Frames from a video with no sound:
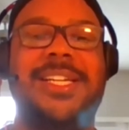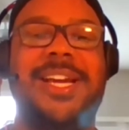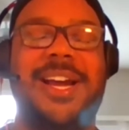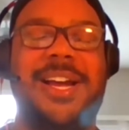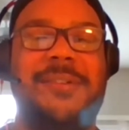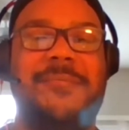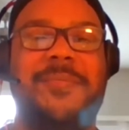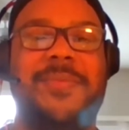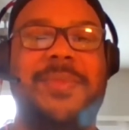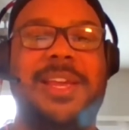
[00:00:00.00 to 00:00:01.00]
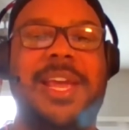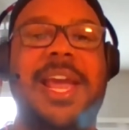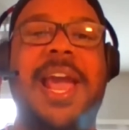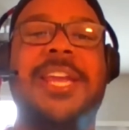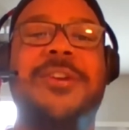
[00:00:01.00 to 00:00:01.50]
yeah,
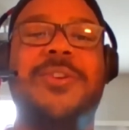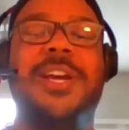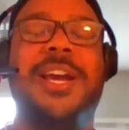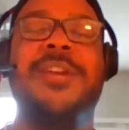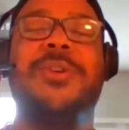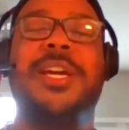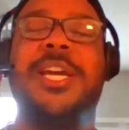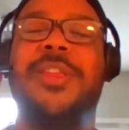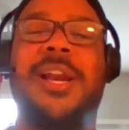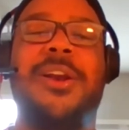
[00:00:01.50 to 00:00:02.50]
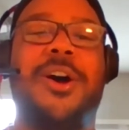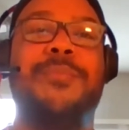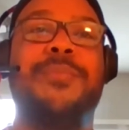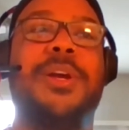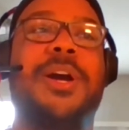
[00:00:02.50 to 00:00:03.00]
and you can hear that
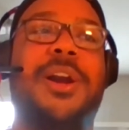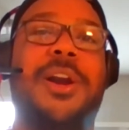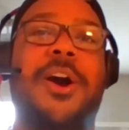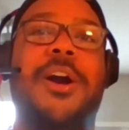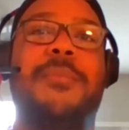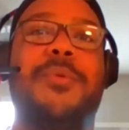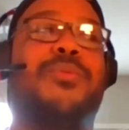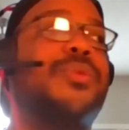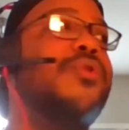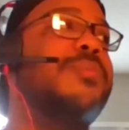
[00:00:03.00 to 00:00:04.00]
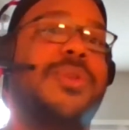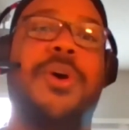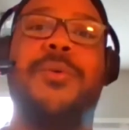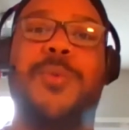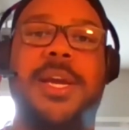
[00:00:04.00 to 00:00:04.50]
alarm rooms
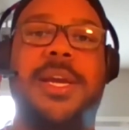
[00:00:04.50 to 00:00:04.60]
away.